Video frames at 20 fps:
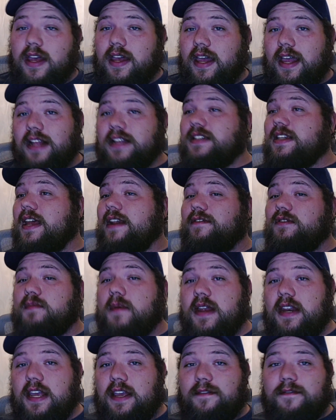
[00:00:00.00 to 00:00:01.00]
instead of
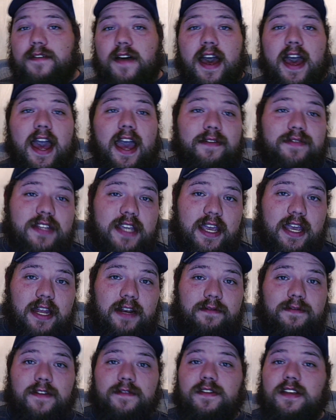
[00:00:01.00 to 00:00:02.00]
spending 5, 10,
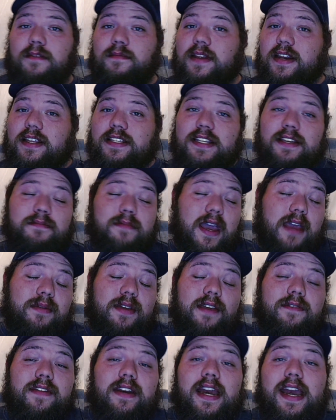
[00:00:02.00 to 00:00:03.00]
15 minutes, maybe
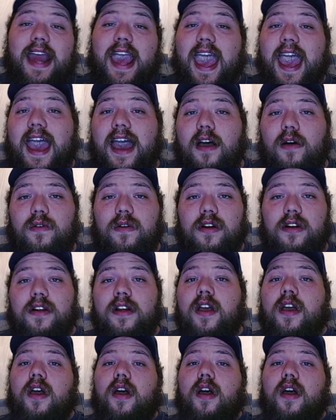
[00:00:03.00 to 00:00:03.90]
even an hour